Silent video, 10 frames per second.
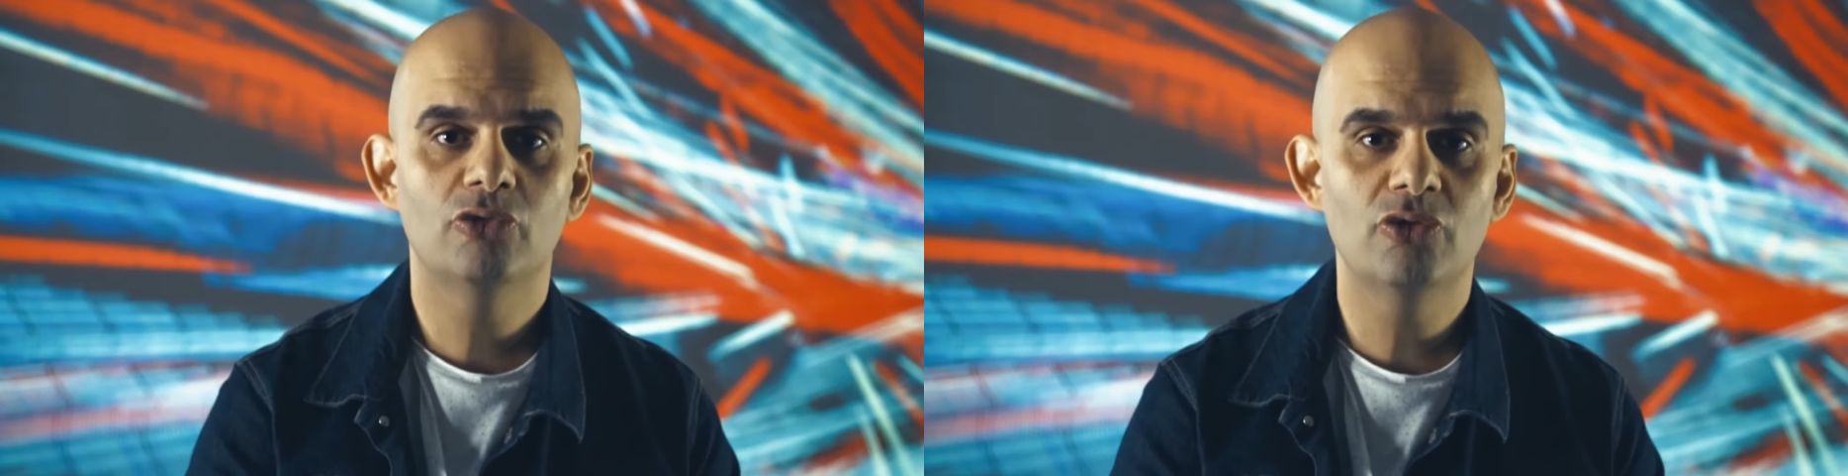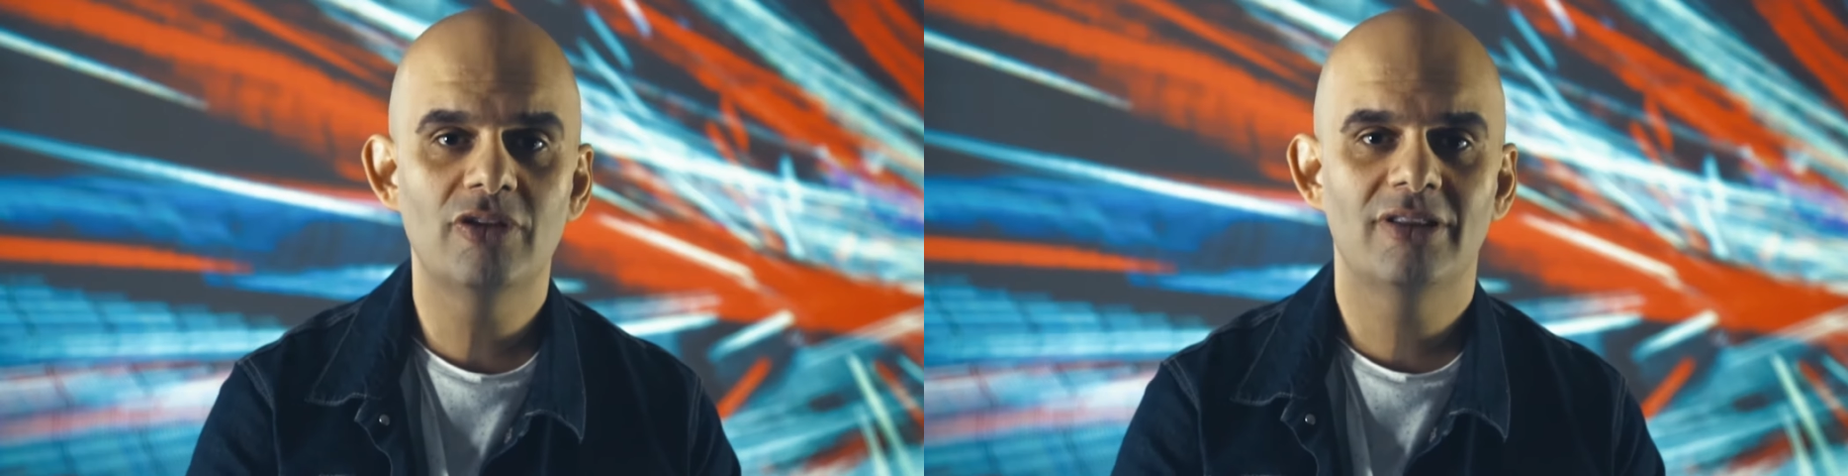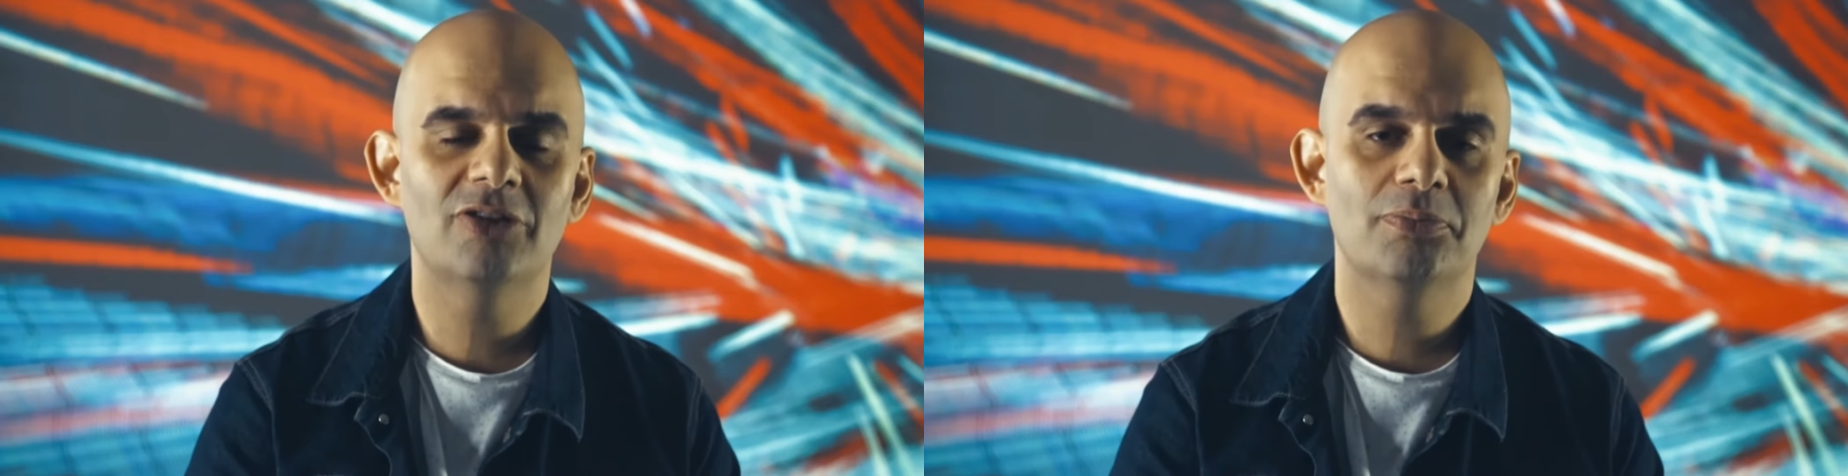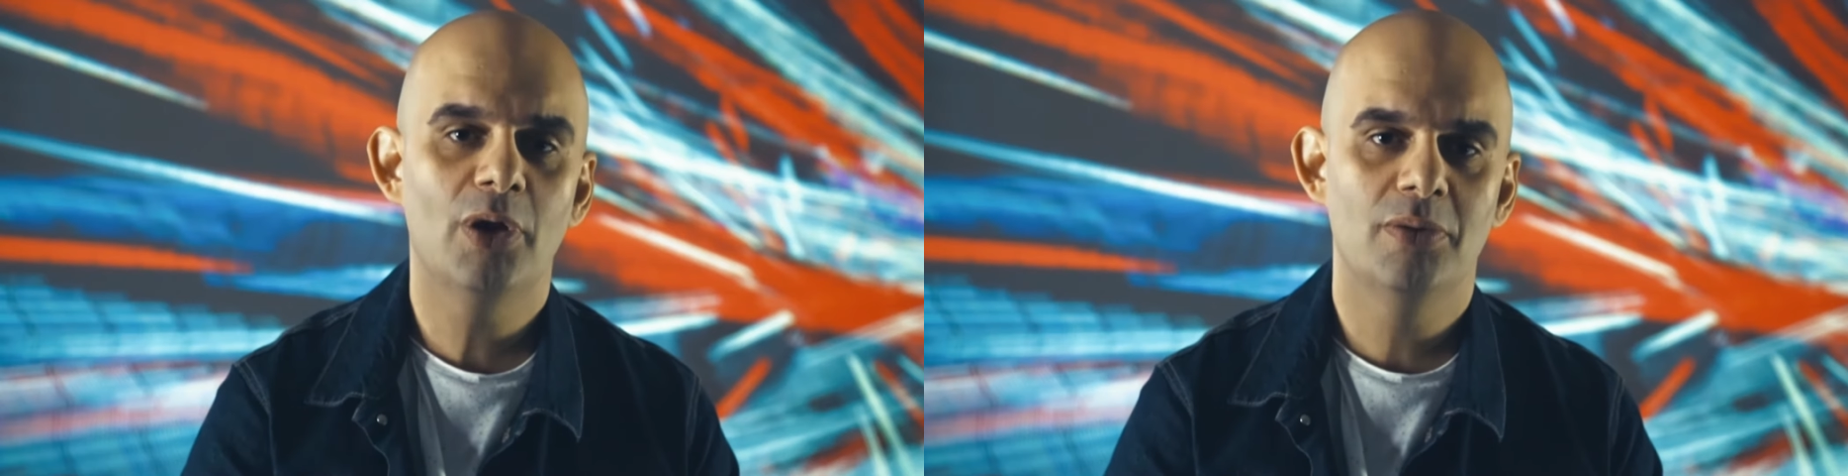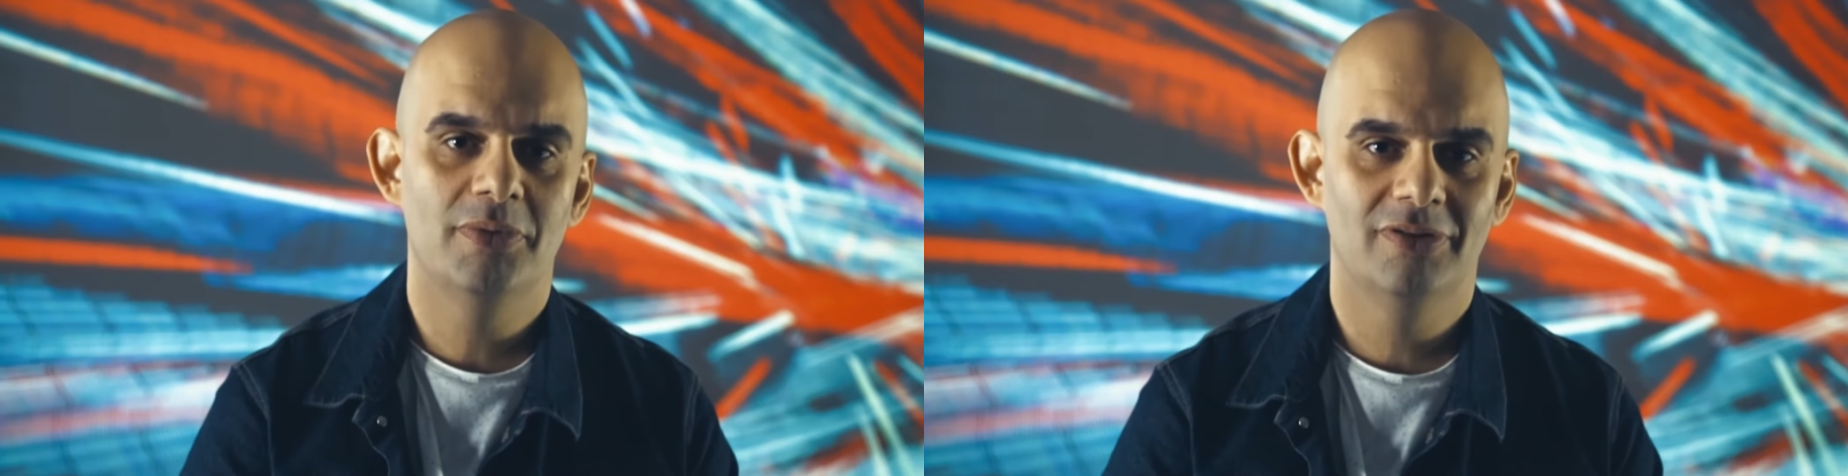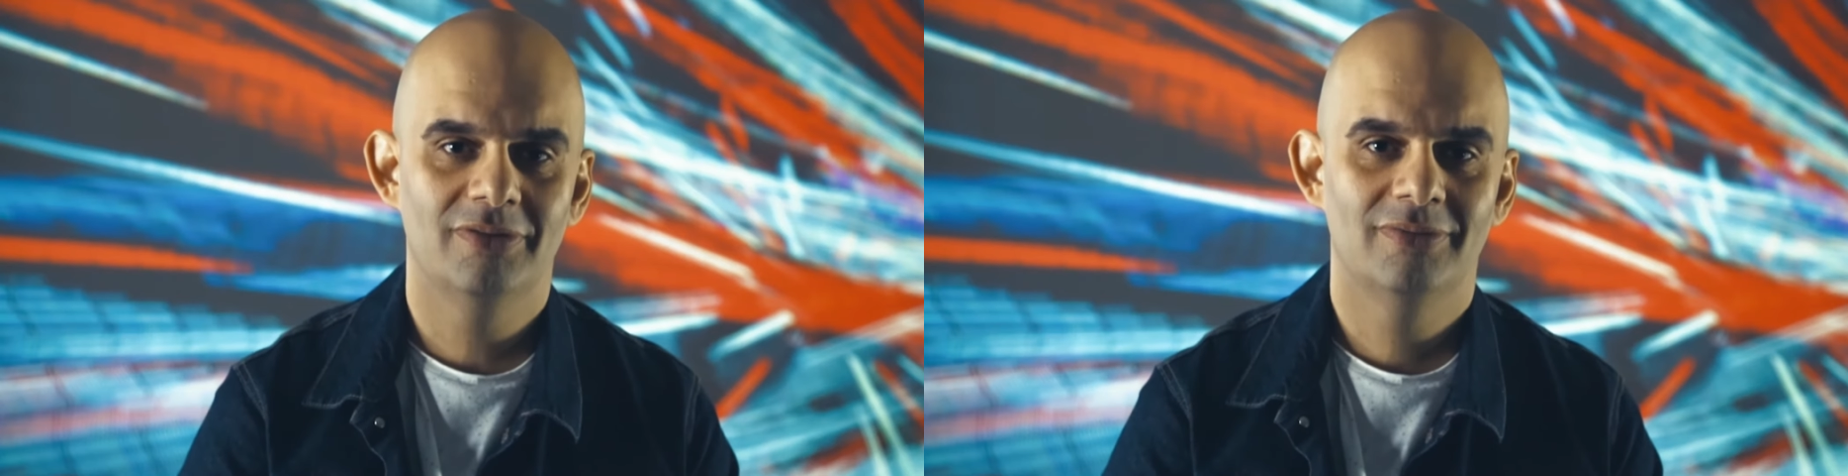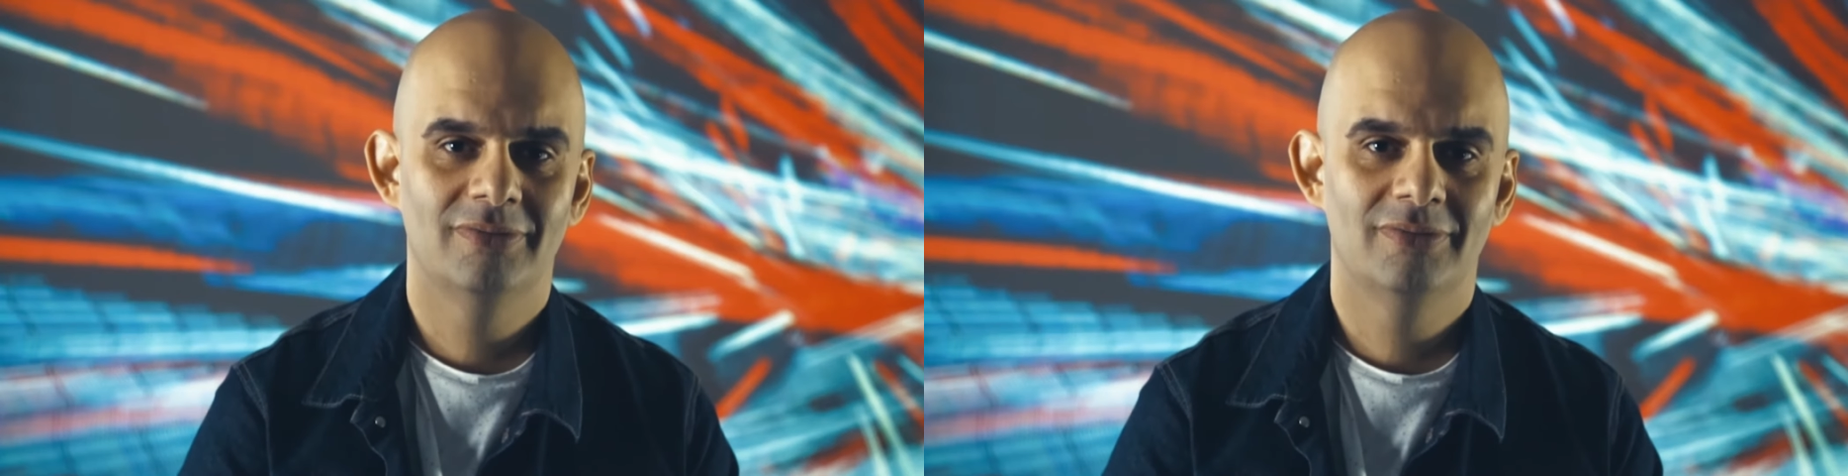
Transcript: choose at this moment